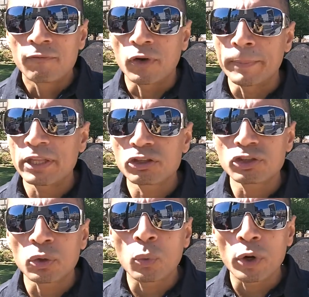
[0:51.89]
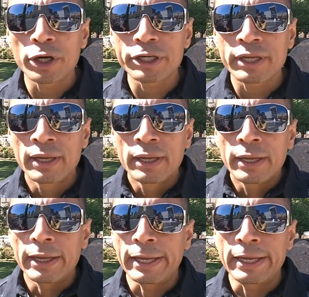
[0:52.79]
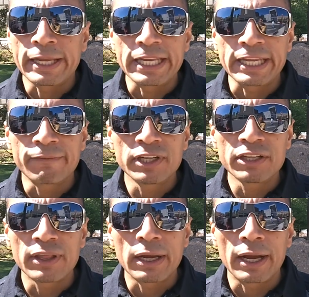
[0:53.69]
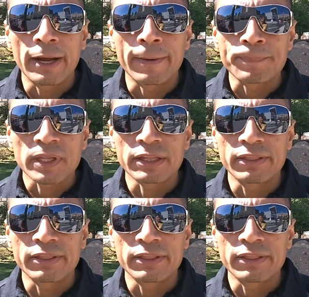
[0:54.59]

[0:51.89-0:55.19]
for me, it doesn't work. Even if the